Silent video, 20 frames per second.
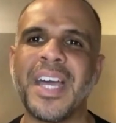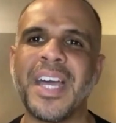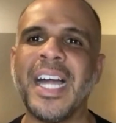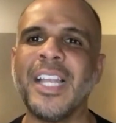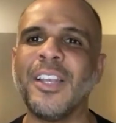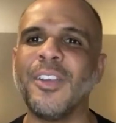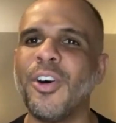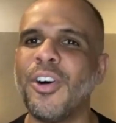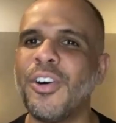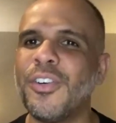I
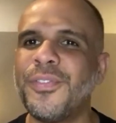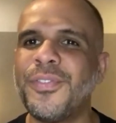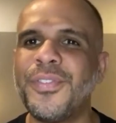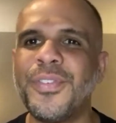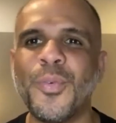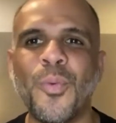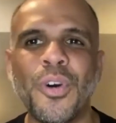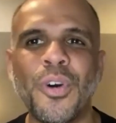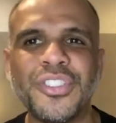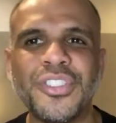love
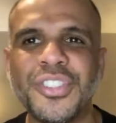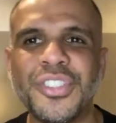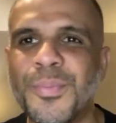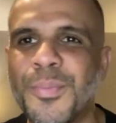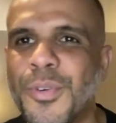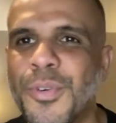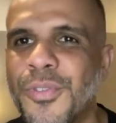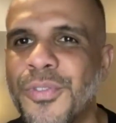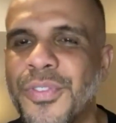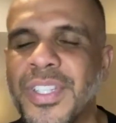watching
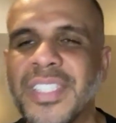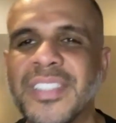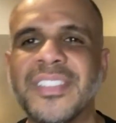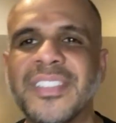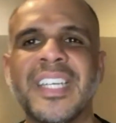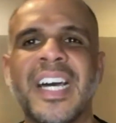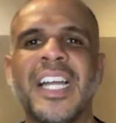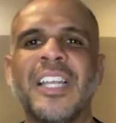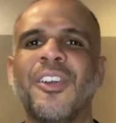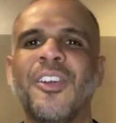
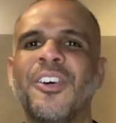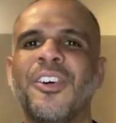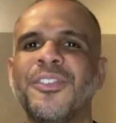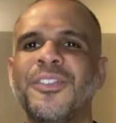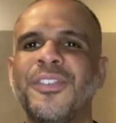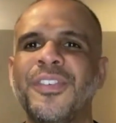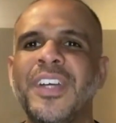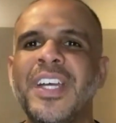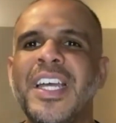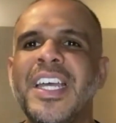movies. I
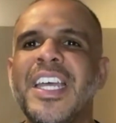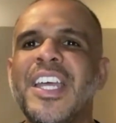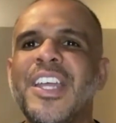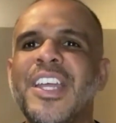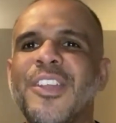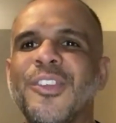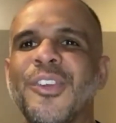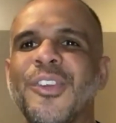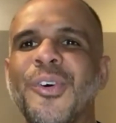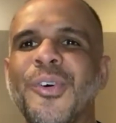love,
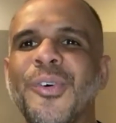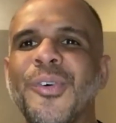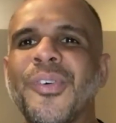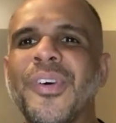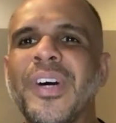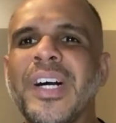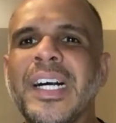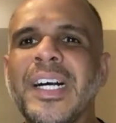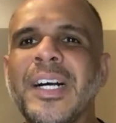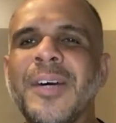you know,
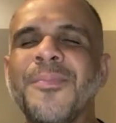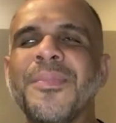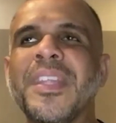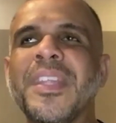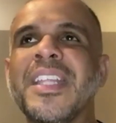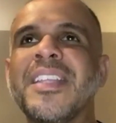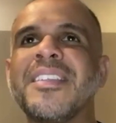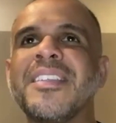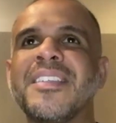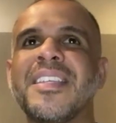um,
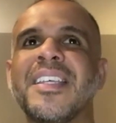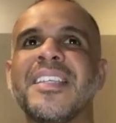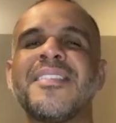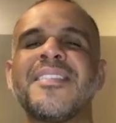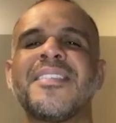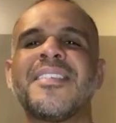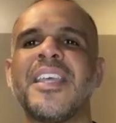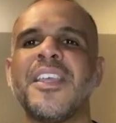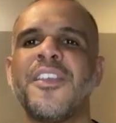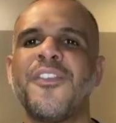it's a
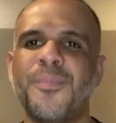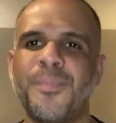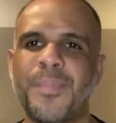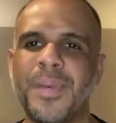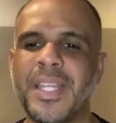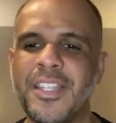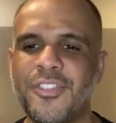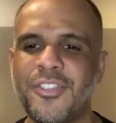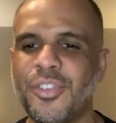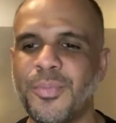safe
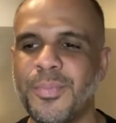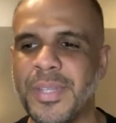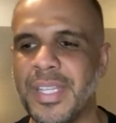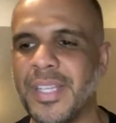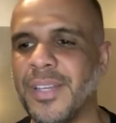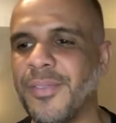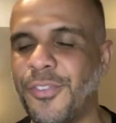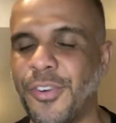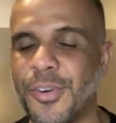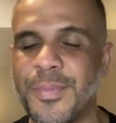place to me
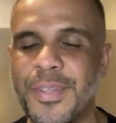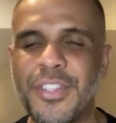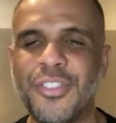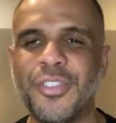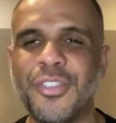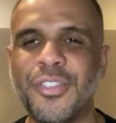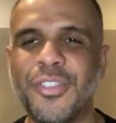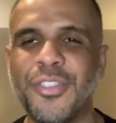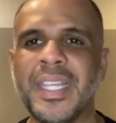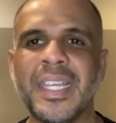for me to
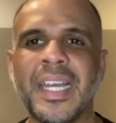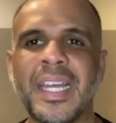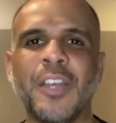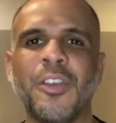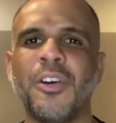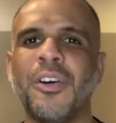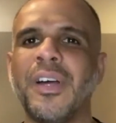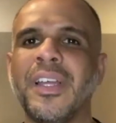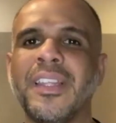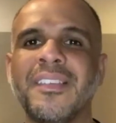be. I
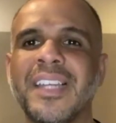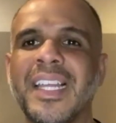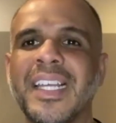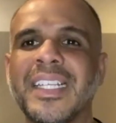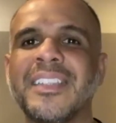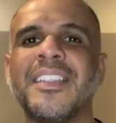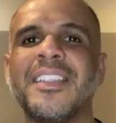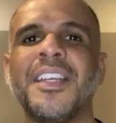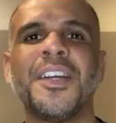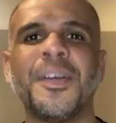love. It's like
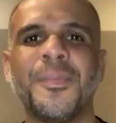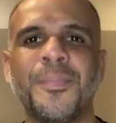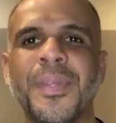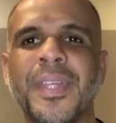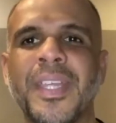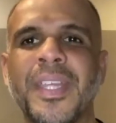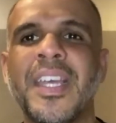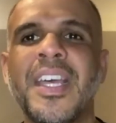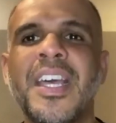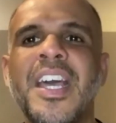a
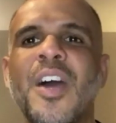therapy.